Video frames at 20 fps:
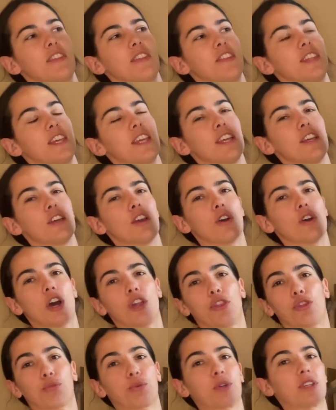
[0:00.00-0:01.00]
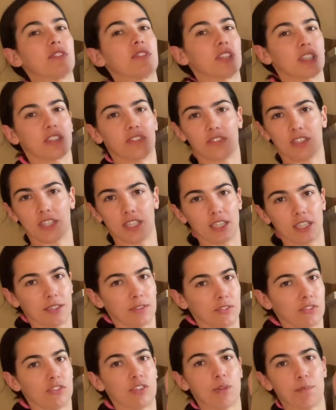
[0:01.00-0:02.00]
a 360
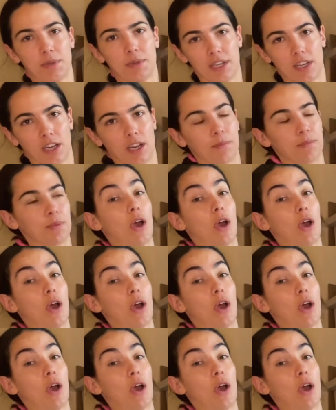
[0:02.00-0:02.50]
Sippy Cup.